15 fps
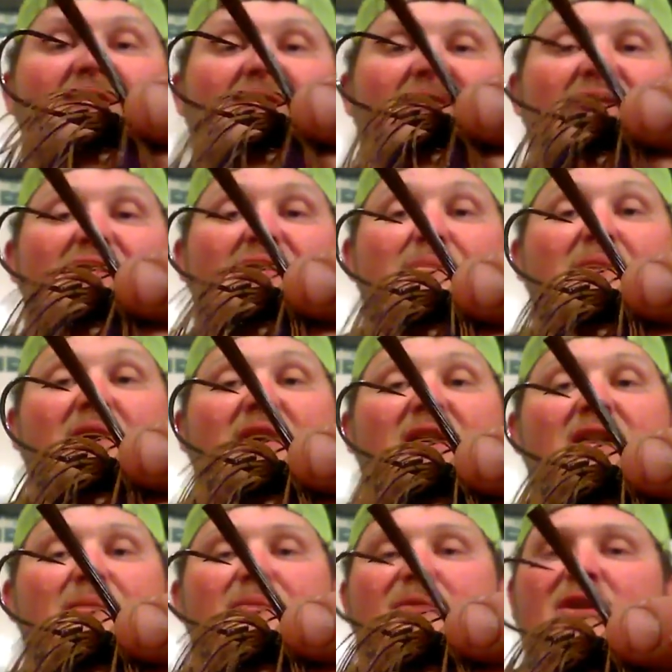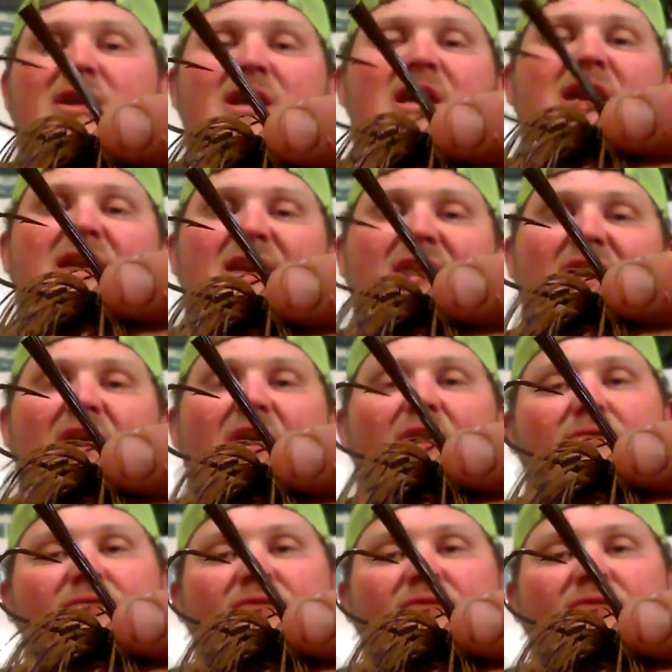and the bait keeper, you can't get it off.